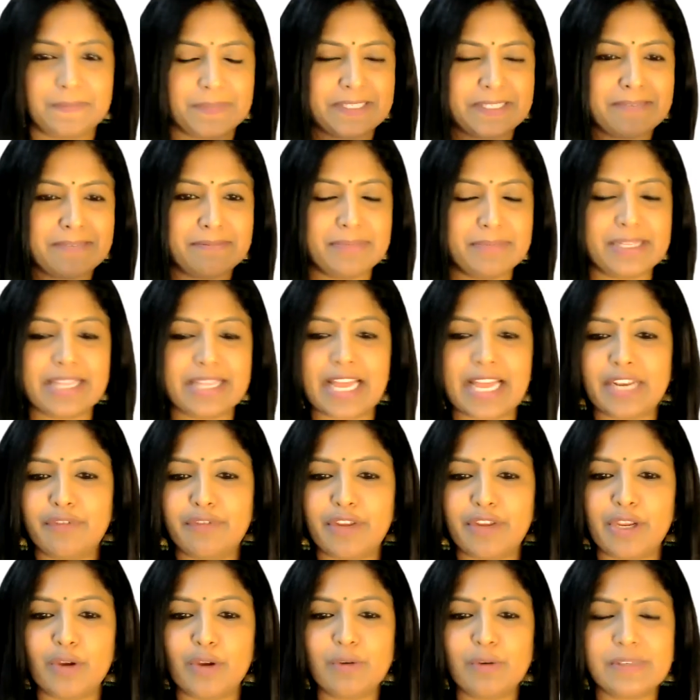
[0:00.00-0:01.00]
symbol that
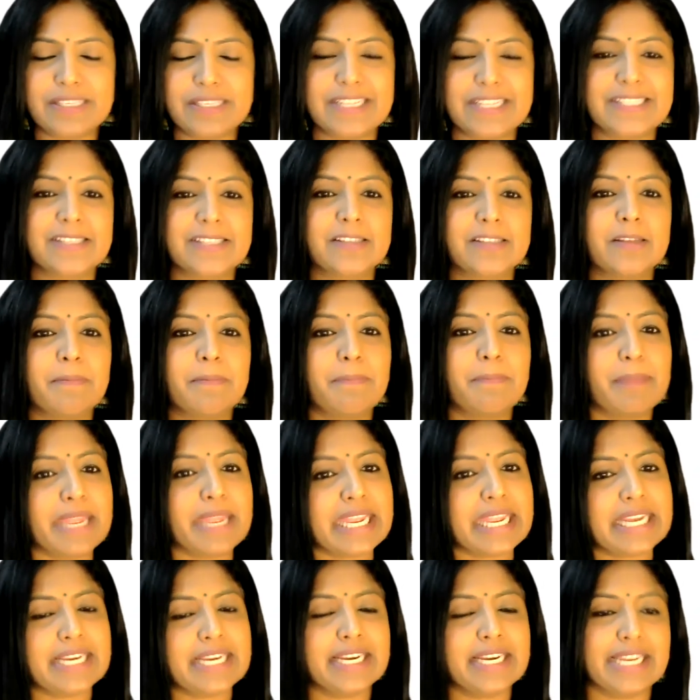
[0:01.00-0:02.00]
we use? It's the
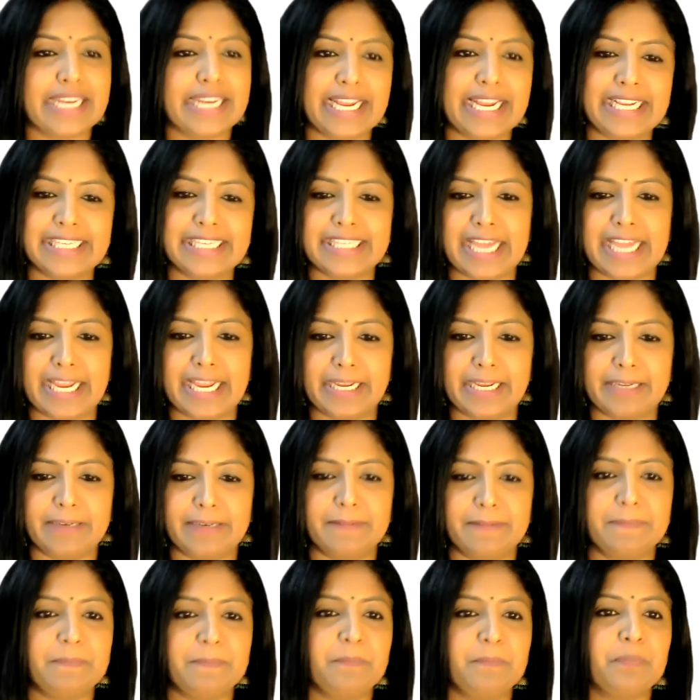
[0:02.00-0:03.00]
pink rectangle.
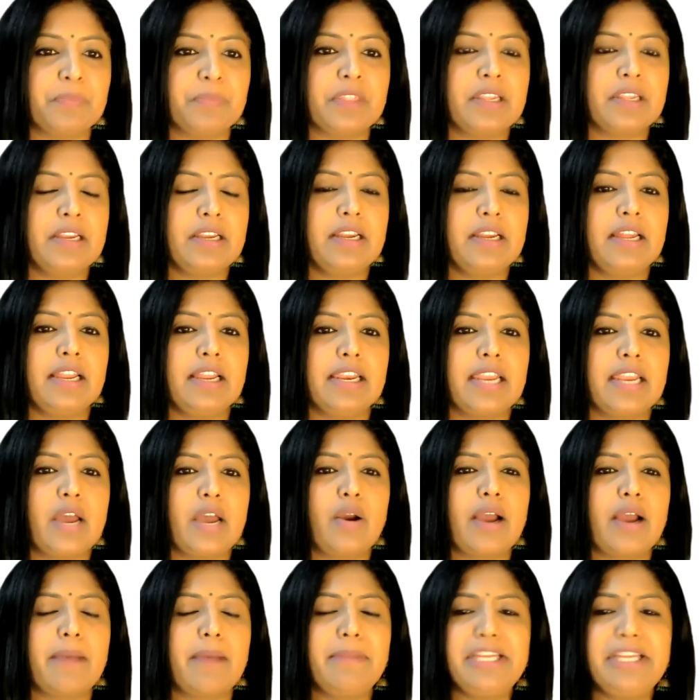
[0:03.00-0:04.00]

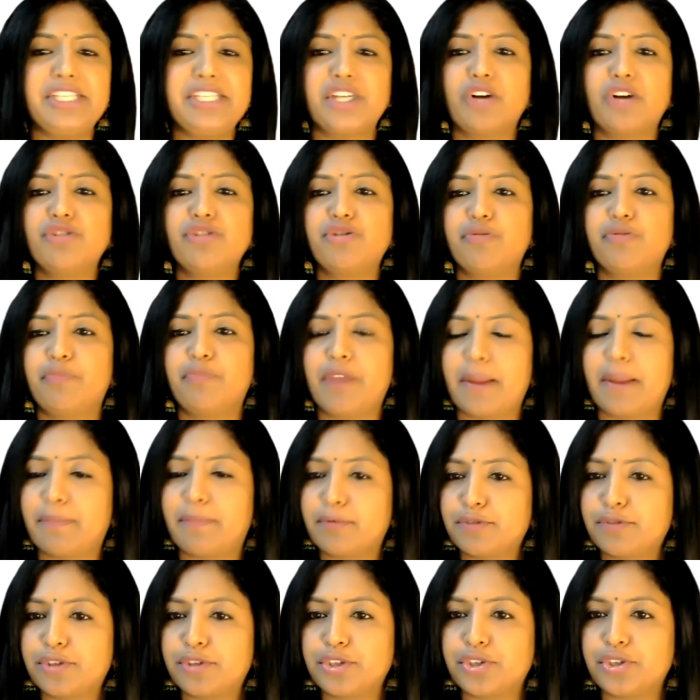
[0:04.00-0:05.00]
Now coming down to
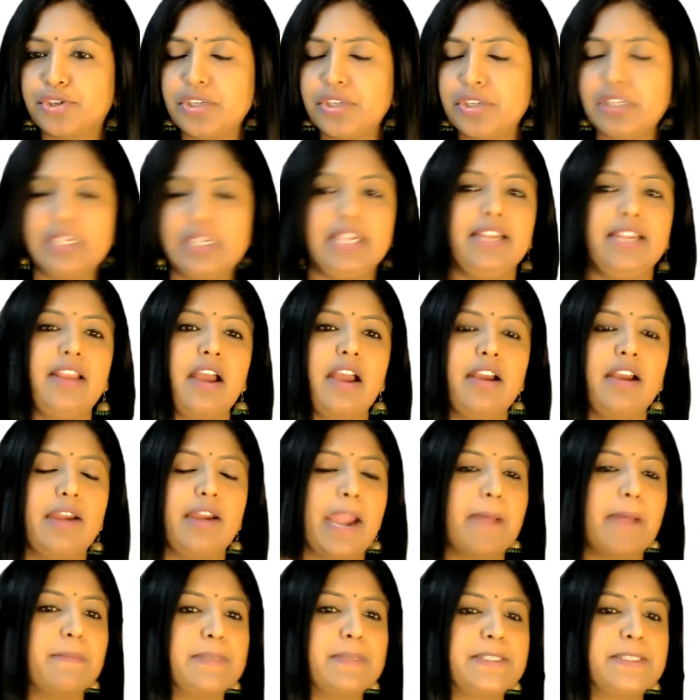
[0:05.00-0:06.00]
preposition, in our
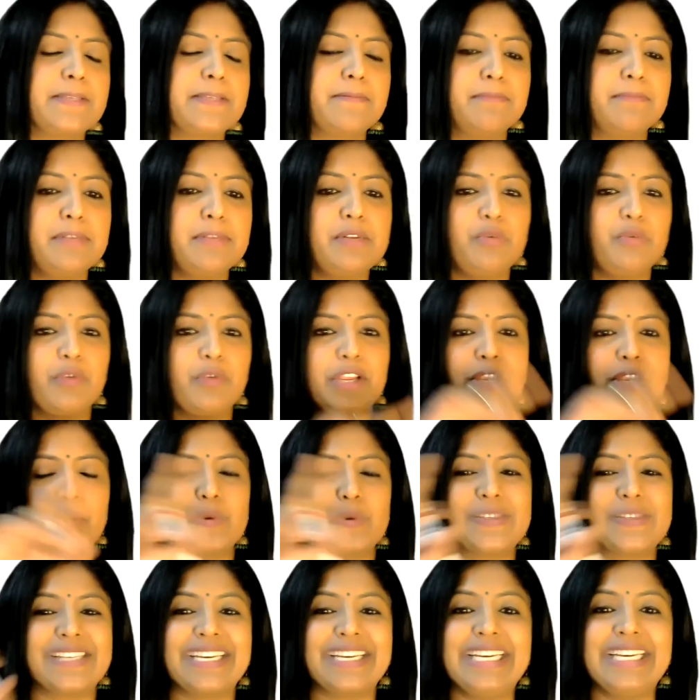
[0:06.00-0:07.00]
grammar symbol, we
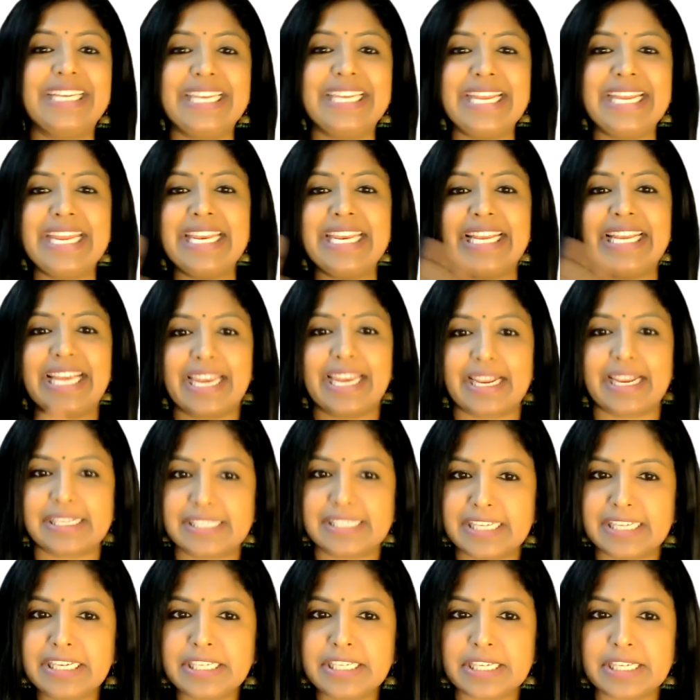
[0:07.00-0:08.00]
use a green
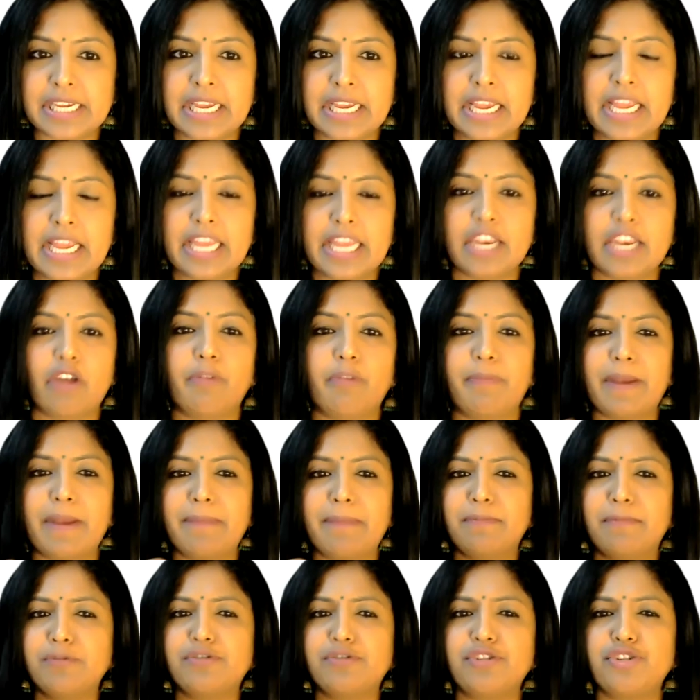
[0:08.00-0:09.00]
crescent. Now
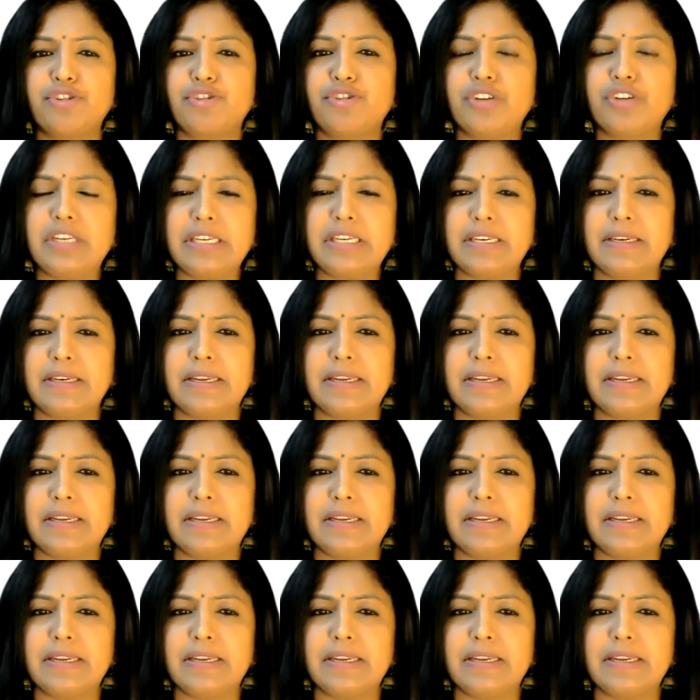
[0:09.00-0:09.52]
preposition